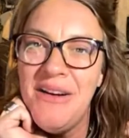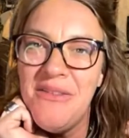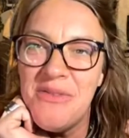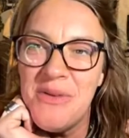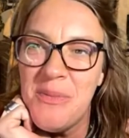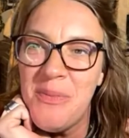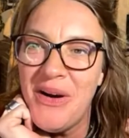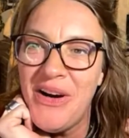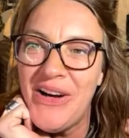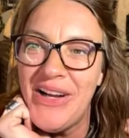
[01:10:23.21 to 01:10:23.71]

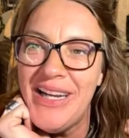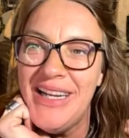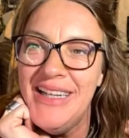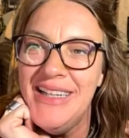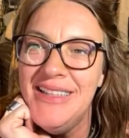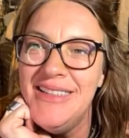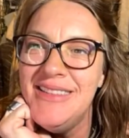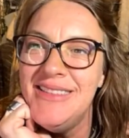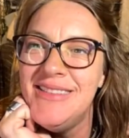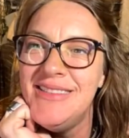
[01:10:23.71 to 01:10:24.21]

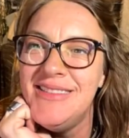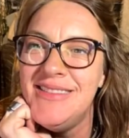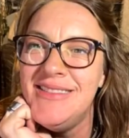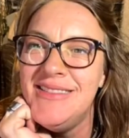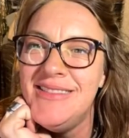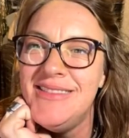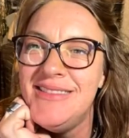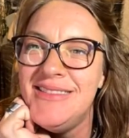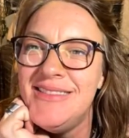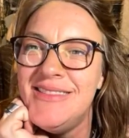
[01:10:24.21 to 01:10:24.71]
everybody.
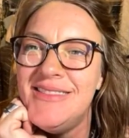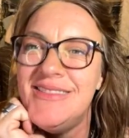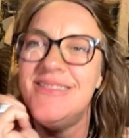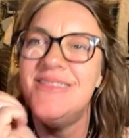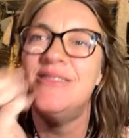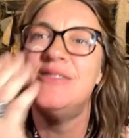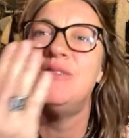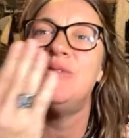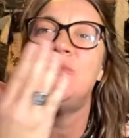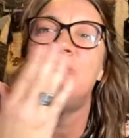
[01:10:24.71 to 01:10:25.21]

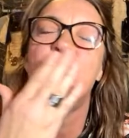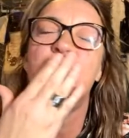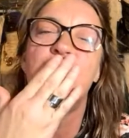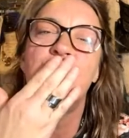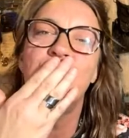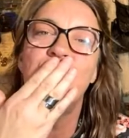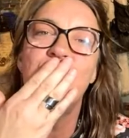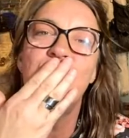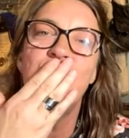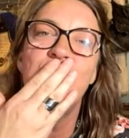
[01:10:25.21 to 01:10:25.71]

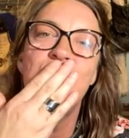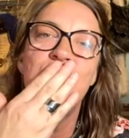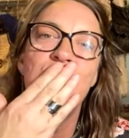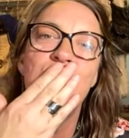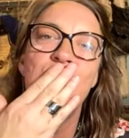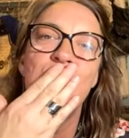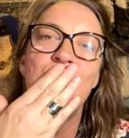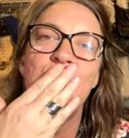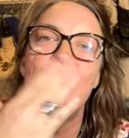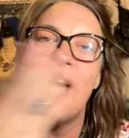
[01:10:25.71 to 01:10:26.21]

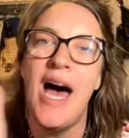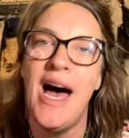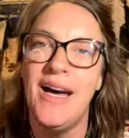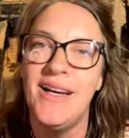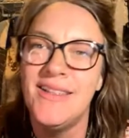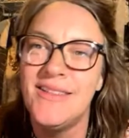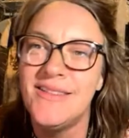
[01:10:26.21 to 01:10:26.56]
Mwah.